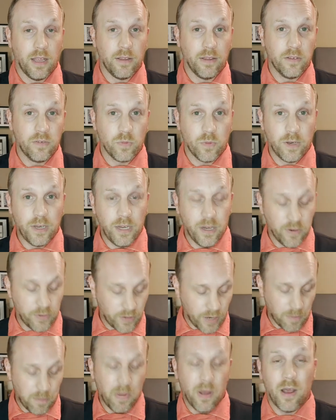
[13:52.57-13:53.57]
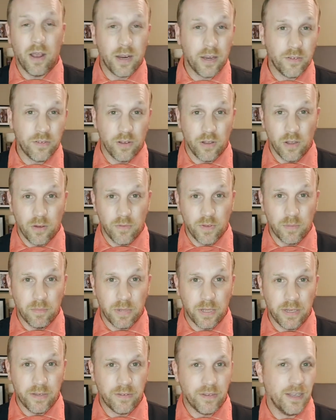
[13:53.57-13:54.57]
This one here's got pockets all over the
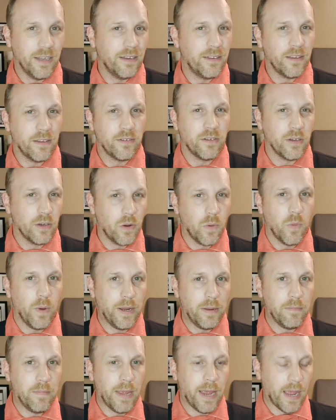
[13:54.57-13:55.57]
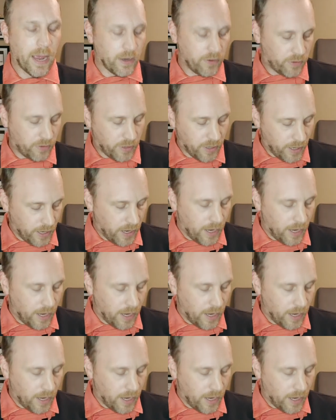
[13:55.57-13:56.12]
place, and it doesn't quite match.